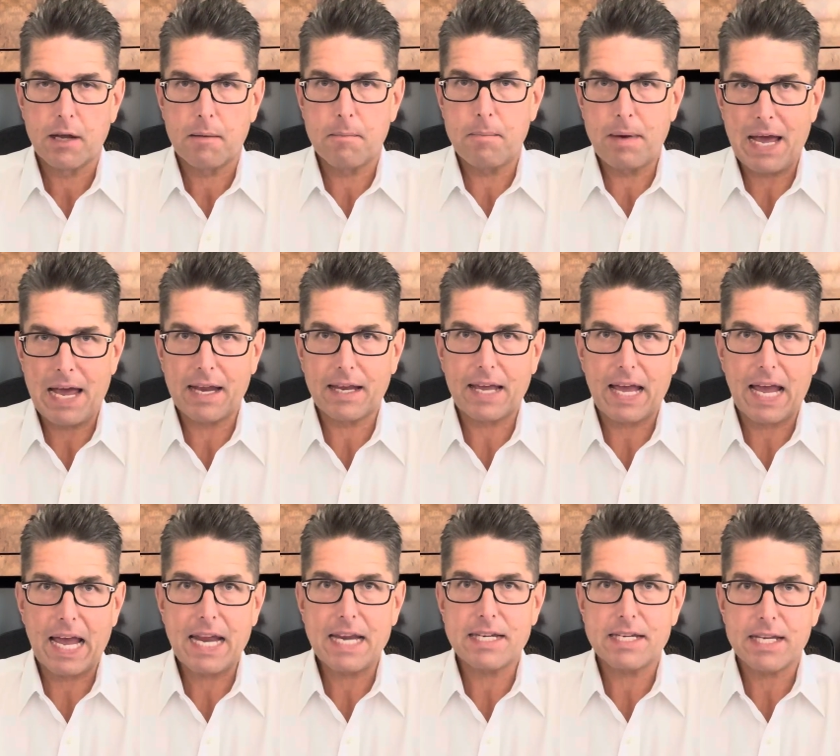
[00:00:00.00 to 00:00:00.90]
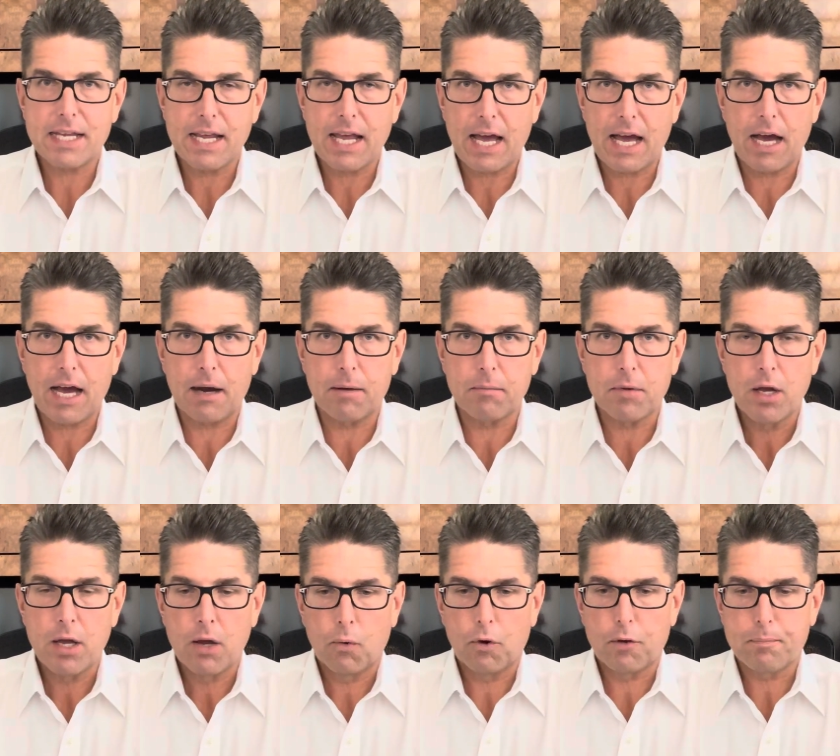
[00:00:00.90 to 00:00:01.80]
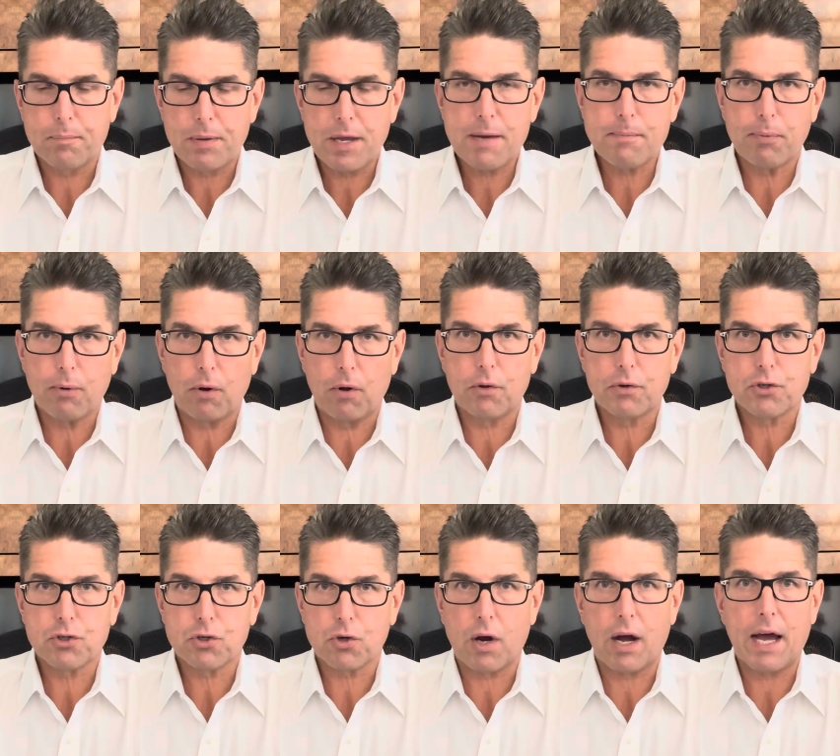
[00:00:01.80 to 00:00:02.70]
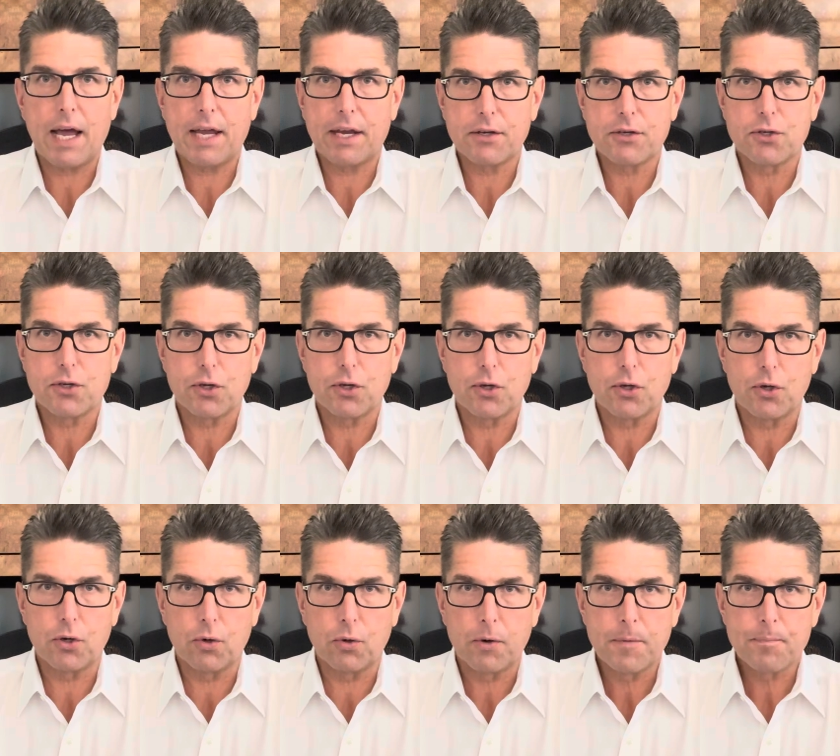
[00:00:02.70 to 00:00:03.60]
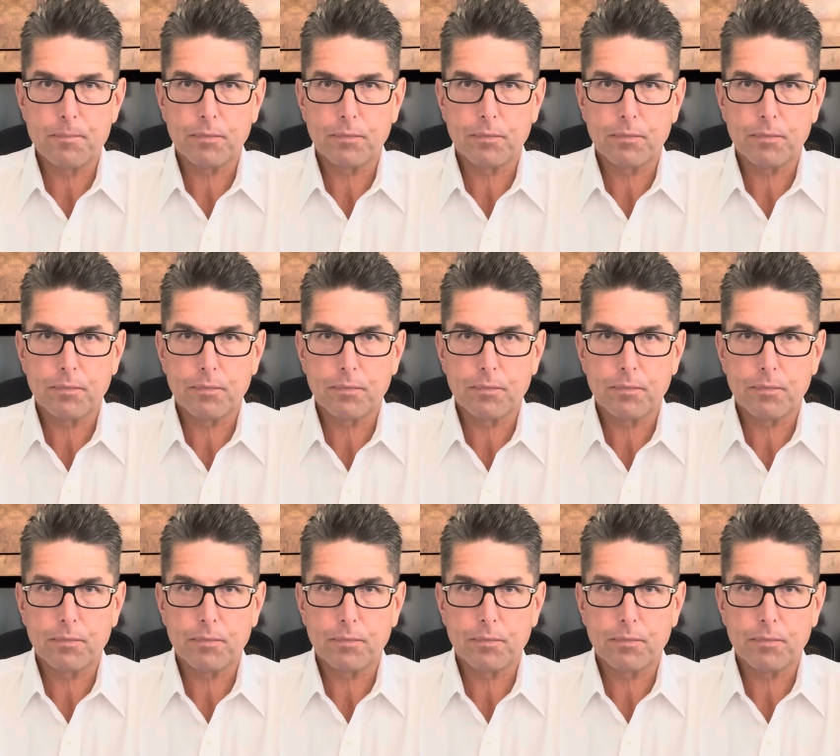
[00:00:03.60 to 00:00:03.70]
Bank ATM with people trying to,